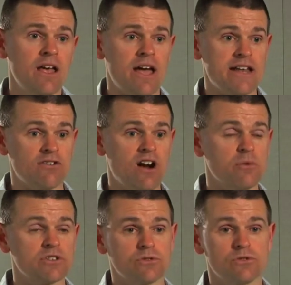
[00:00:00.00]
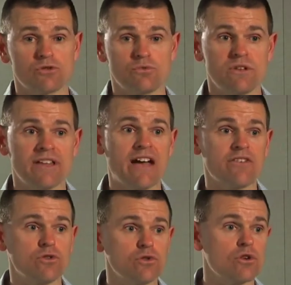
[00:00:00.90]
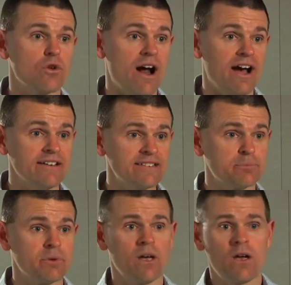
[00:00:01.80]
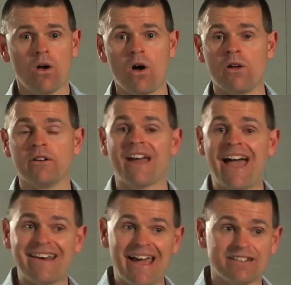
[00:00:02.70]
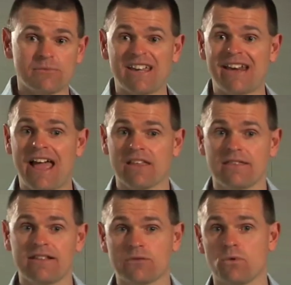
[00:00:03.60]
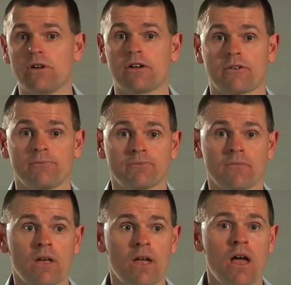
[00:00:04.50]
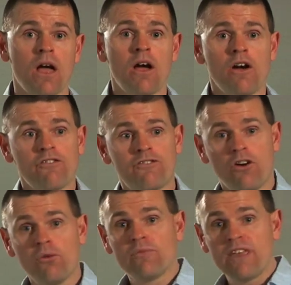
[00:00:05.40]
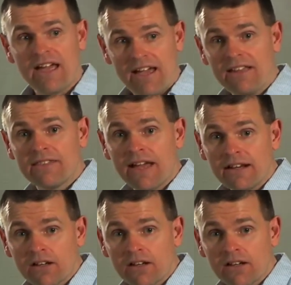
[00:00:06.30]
and you're able to really have a good grasp on anatomy and how things work. From there, that